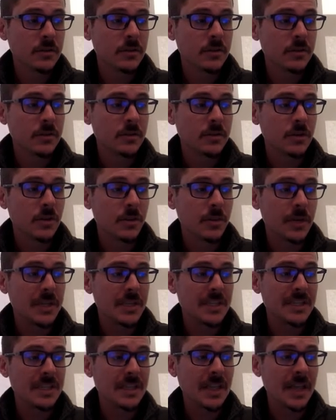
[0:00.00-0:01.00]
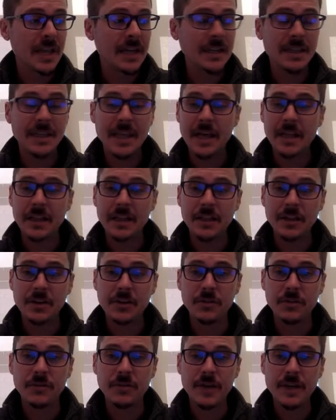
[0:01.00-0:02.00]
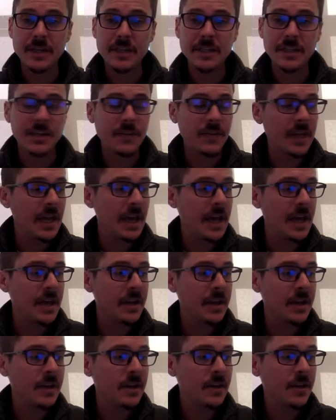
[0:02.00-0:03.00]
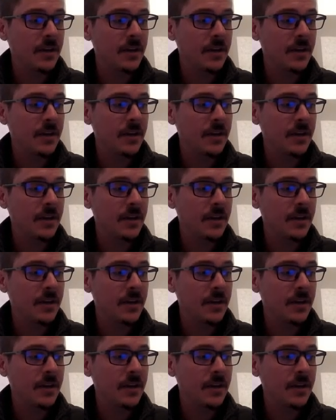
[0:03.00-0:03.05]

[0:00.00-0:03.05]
So I'm going to select that little face on the end.